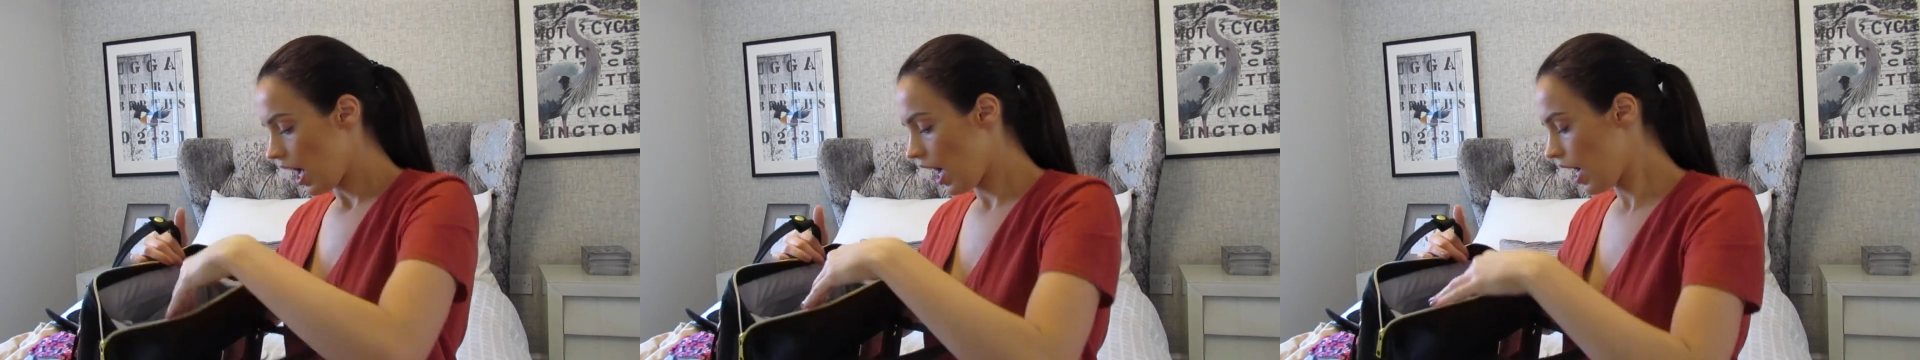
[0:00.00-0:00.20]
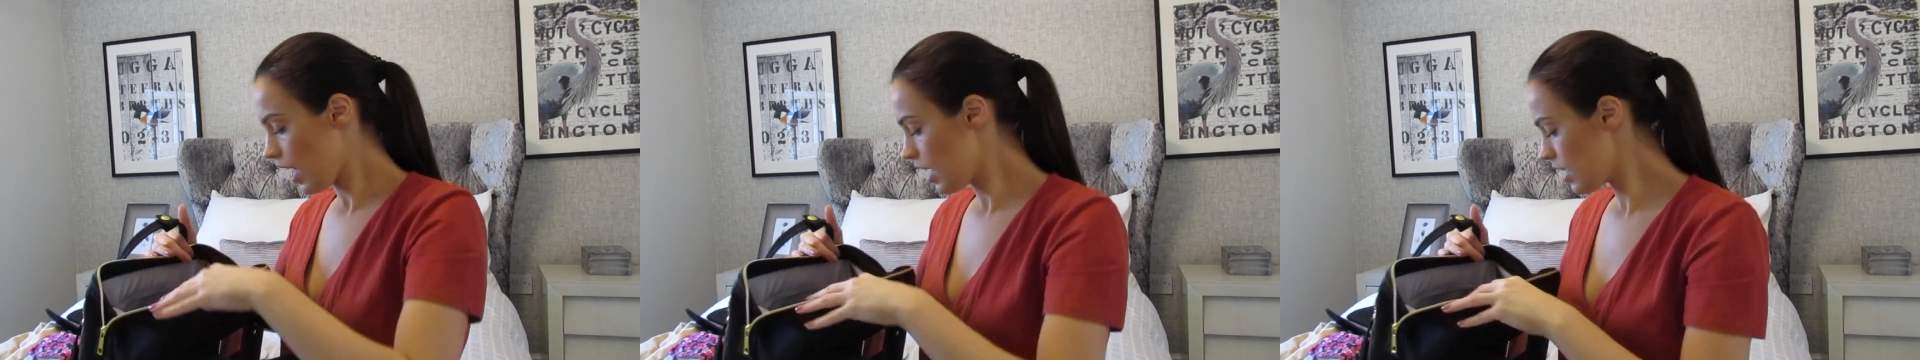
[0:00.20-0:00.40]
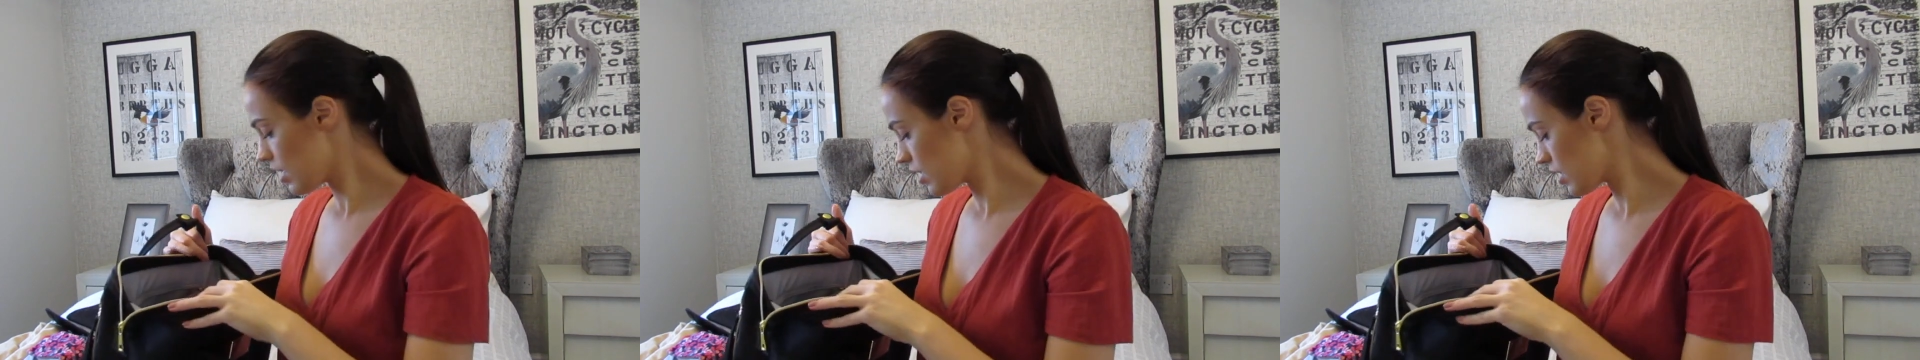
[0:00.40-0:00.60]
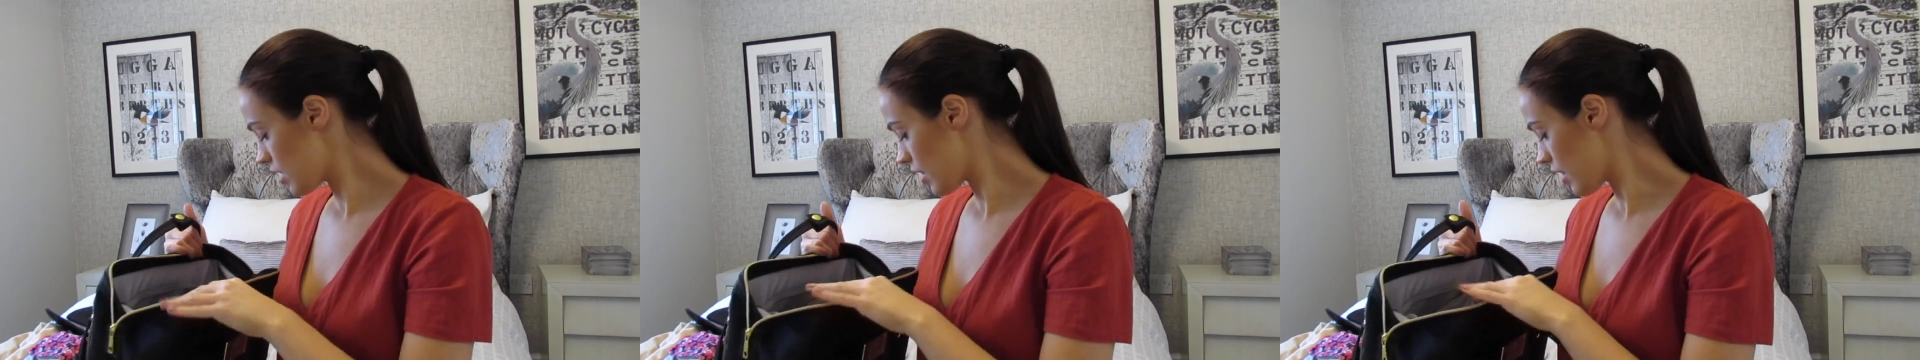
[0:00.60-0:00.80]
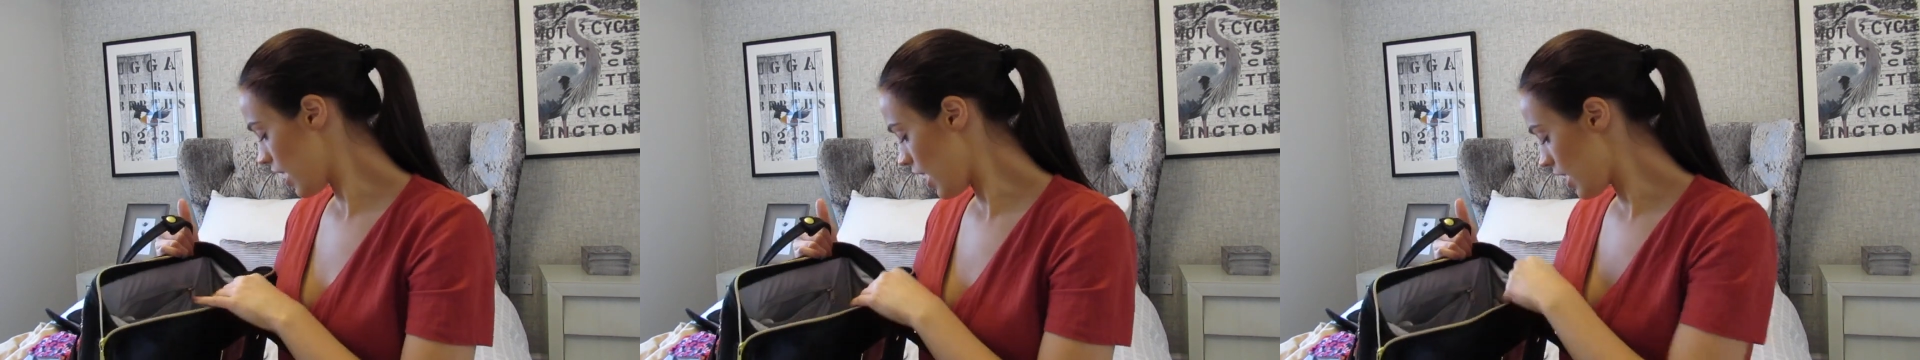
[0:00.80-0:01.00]
And
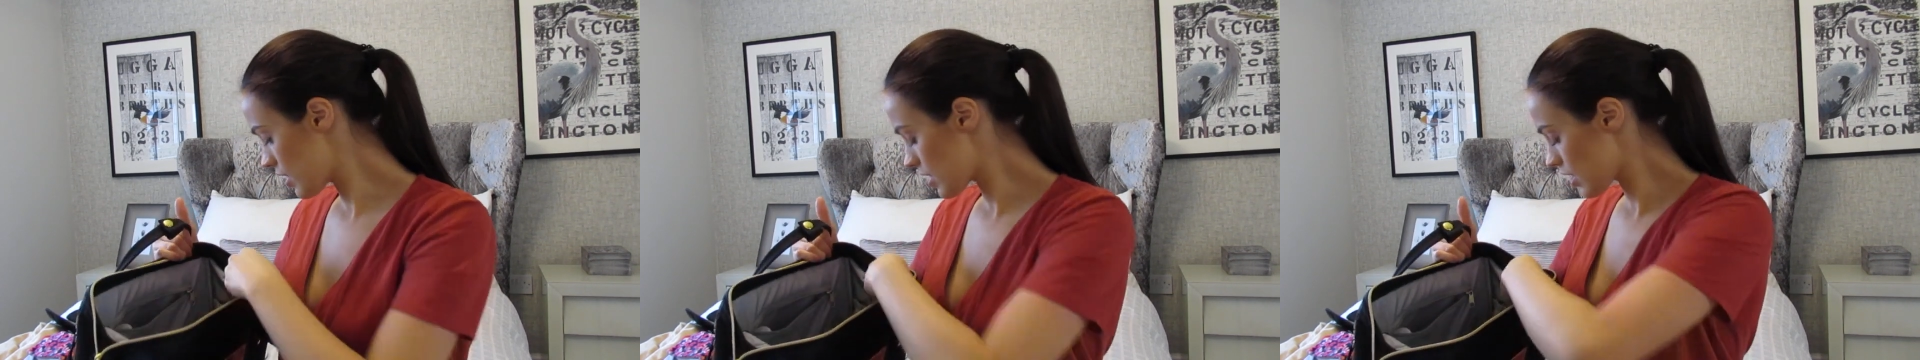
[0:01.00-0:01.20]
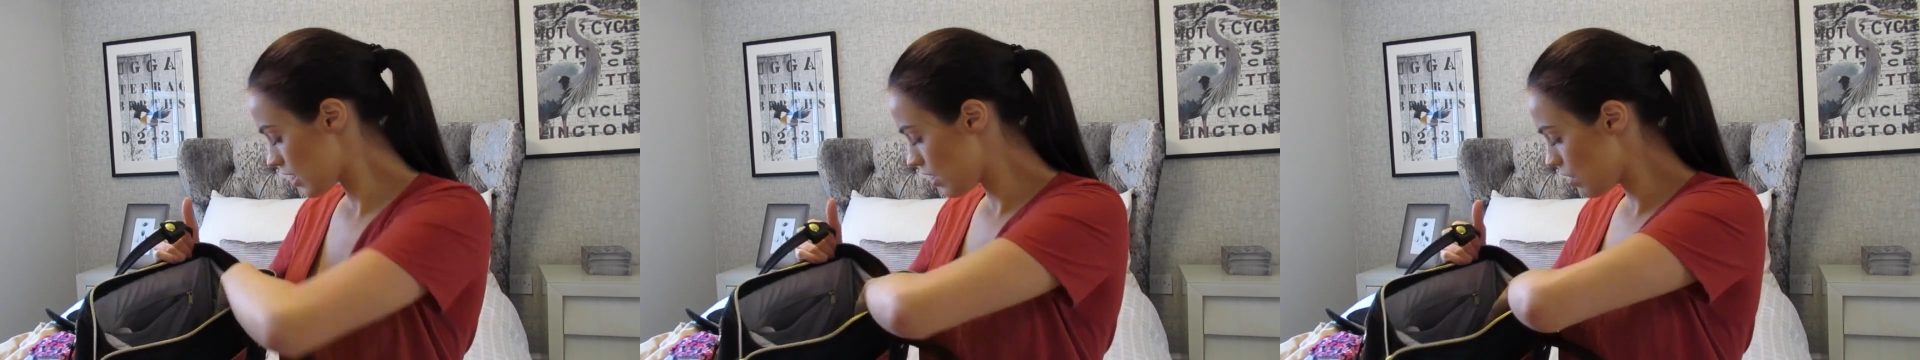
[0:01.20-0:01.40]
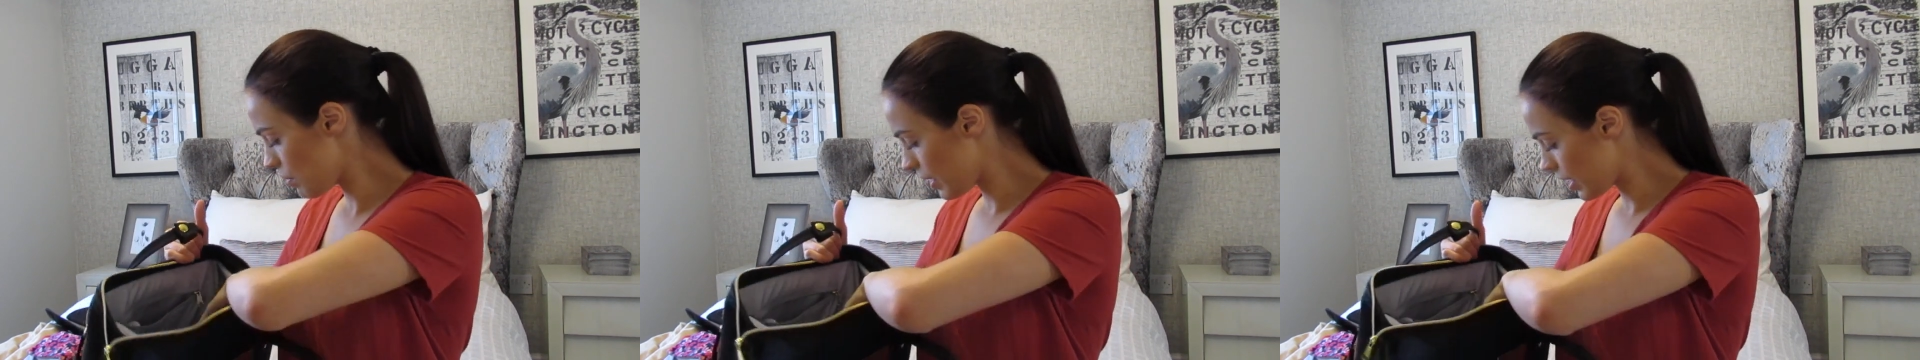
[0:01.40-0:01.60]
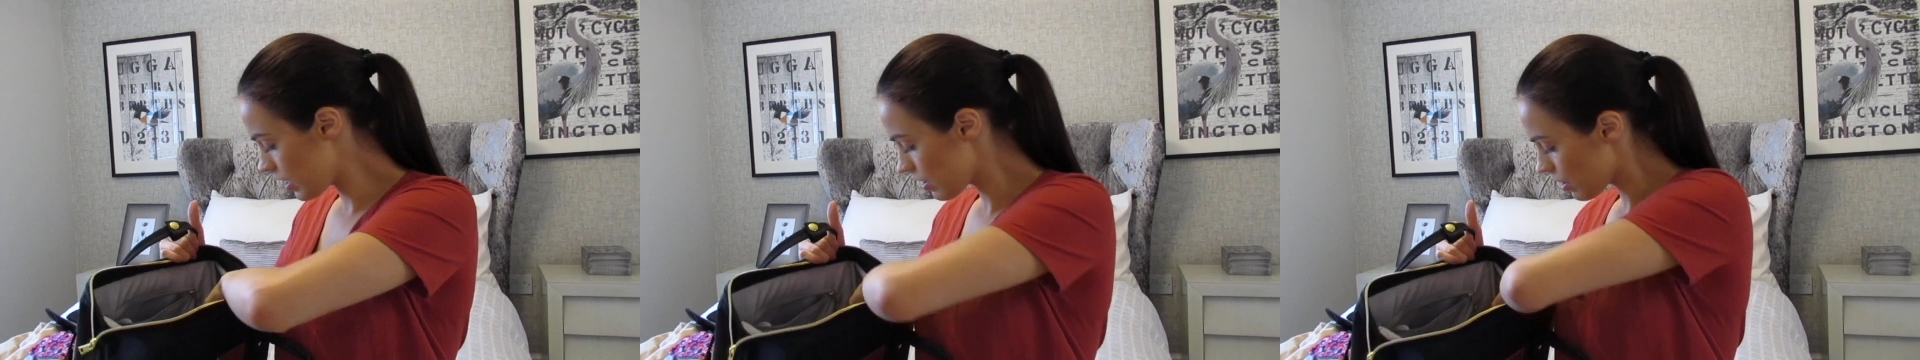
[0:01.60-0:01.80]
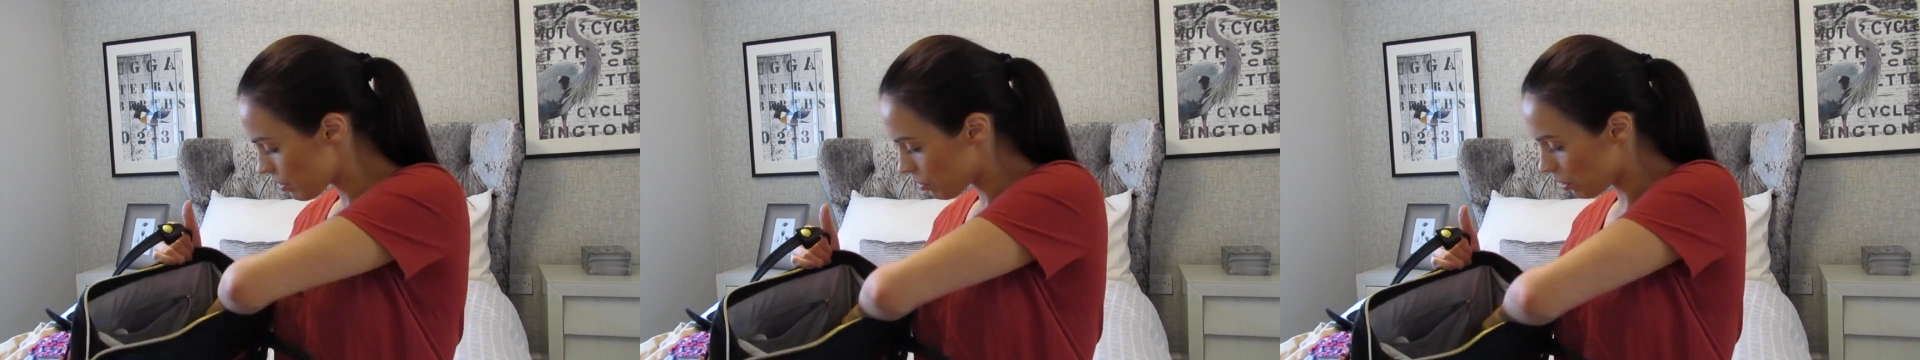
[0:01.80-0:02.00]
that's, oh
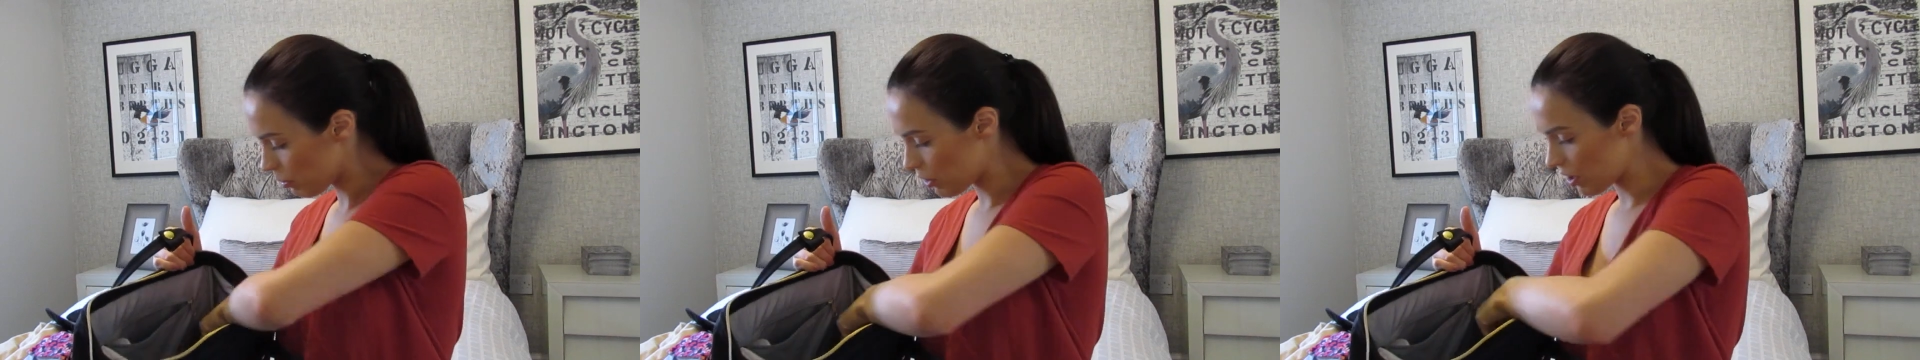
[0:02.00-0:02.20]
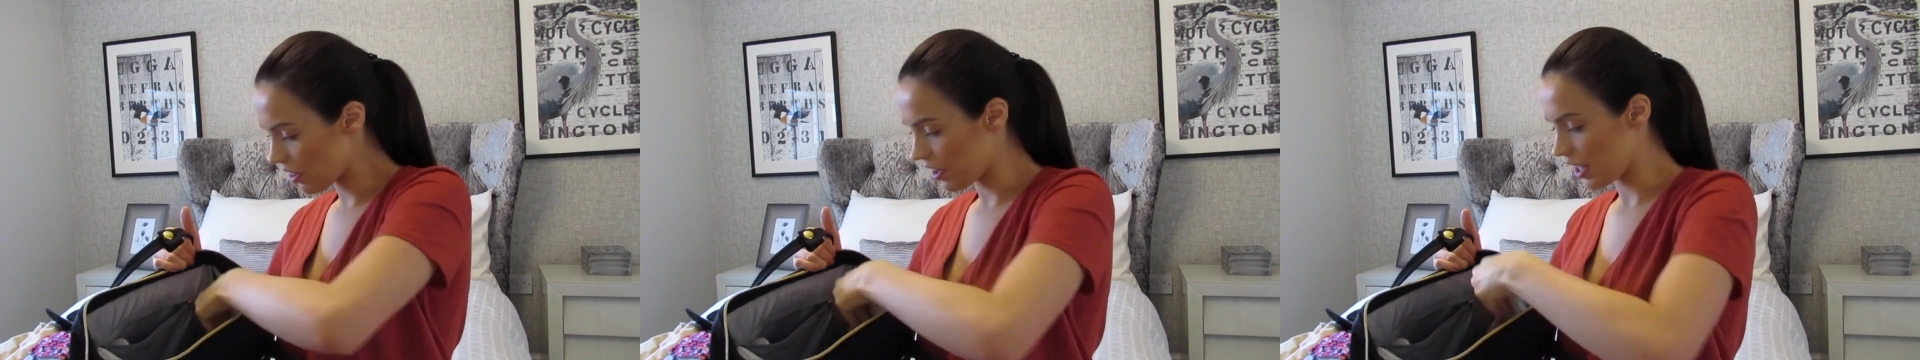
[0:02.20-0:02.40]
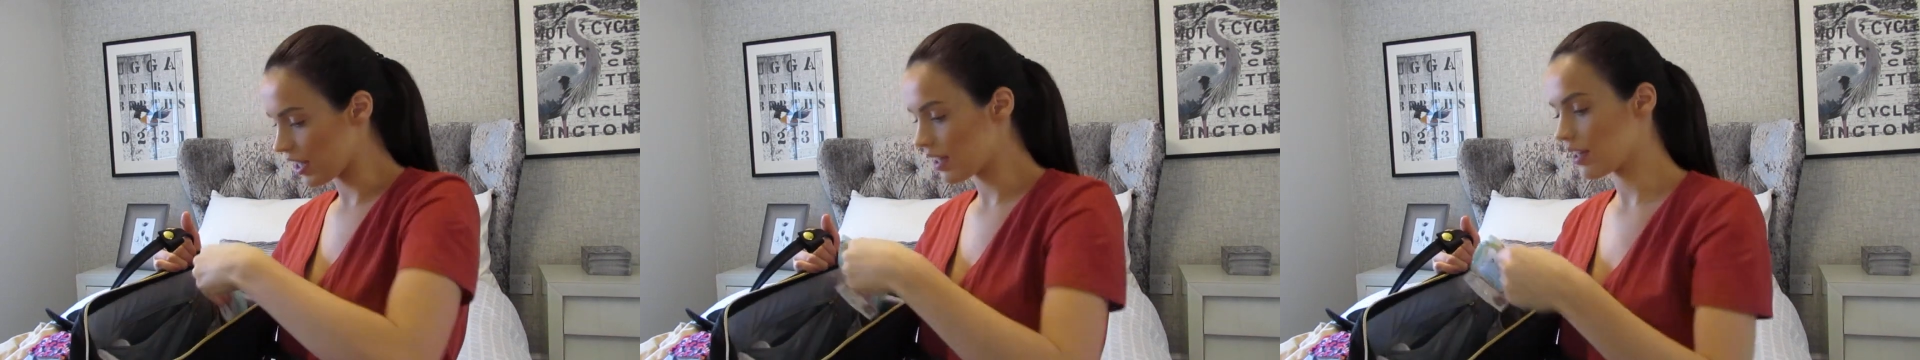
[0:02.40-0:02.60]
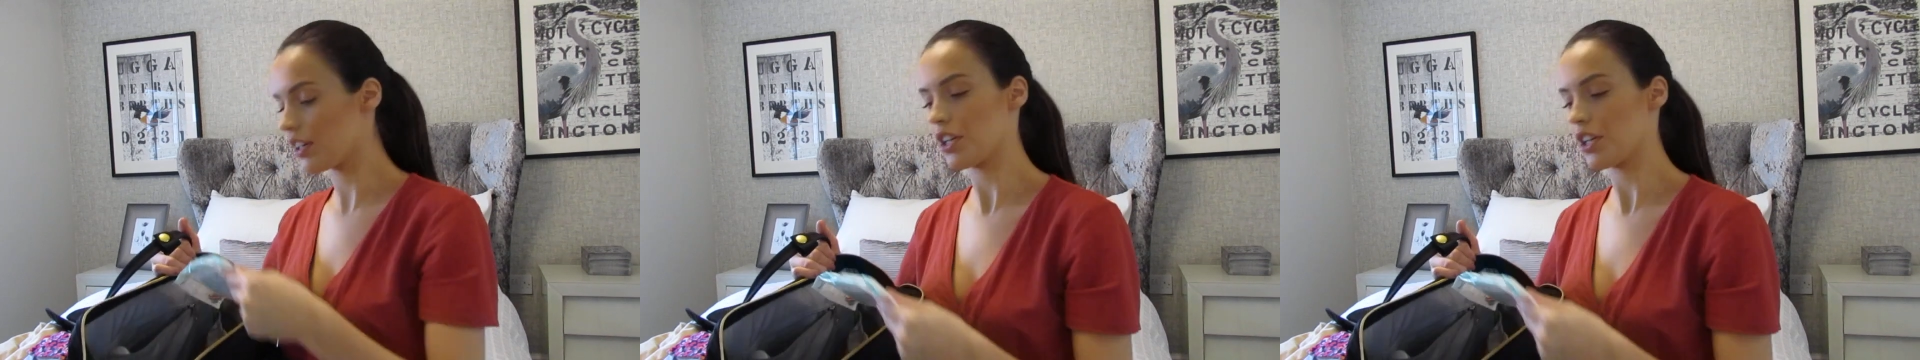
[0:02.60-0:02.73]
wait, no, one more thing.